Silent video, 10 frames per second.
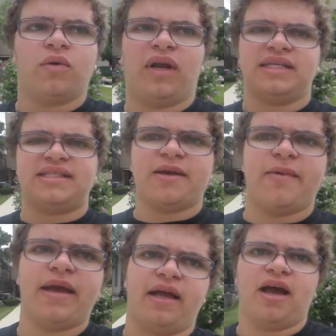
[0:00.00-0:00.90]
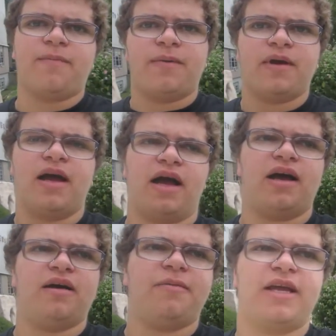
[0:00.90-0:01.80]
When I say make up,
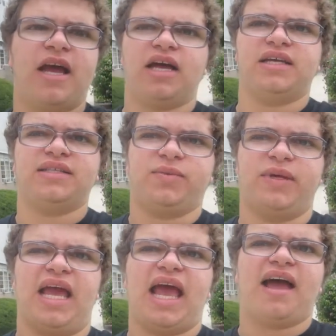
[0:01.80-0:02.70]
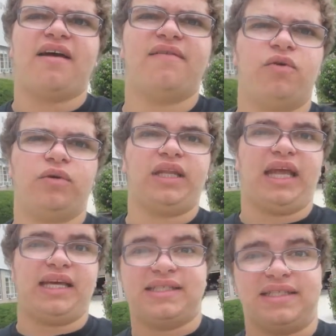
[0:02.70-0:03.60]
uh, because we have only
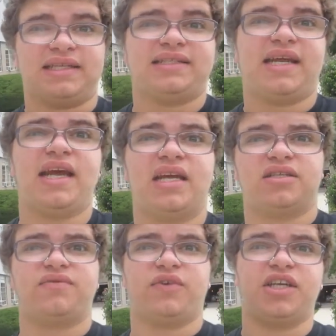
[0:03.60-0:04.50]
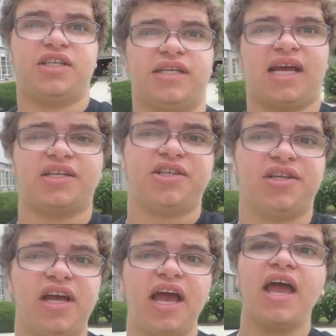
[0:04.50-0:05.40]
like six days for each
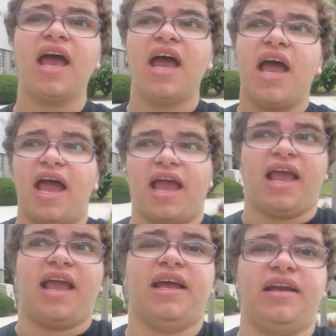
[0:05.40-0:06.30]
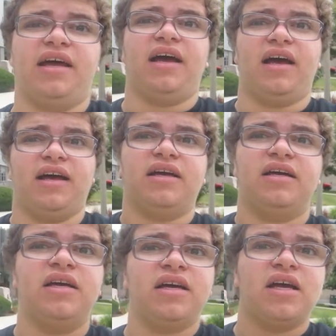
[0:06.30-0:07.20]
session and uh,
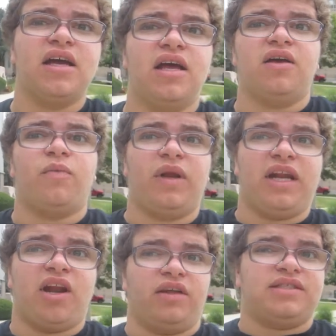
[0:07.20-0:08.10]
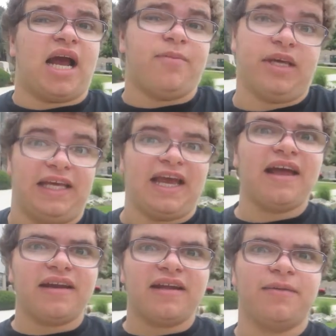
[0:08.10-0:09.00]
we need all the time we can
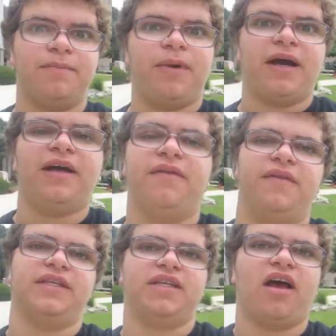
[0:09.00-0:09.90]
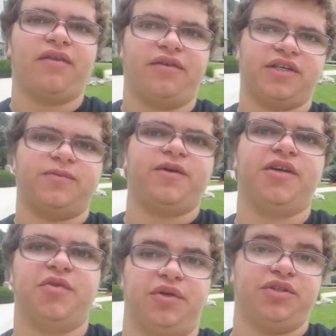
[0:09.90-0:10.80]
get, but this other
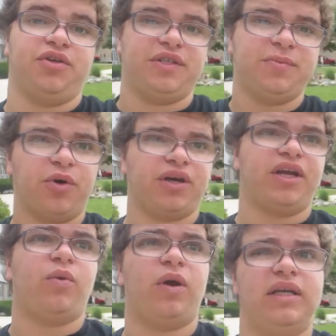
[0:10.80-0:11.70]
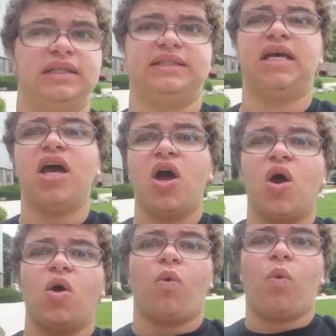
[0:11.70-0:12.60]
experience we went to this morning was
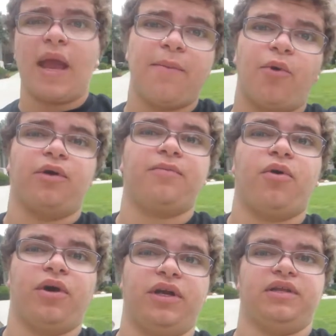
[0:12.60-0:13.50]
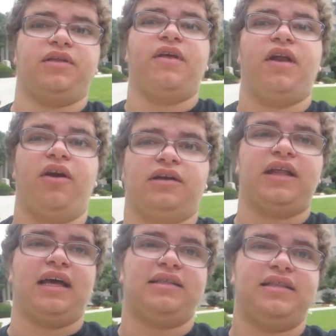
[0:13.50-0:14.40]
way more important than our
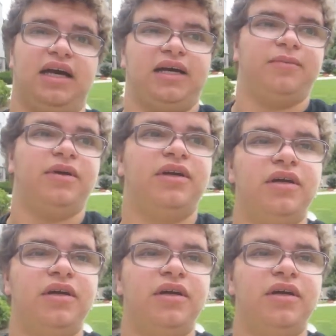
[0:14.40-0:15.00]
class time,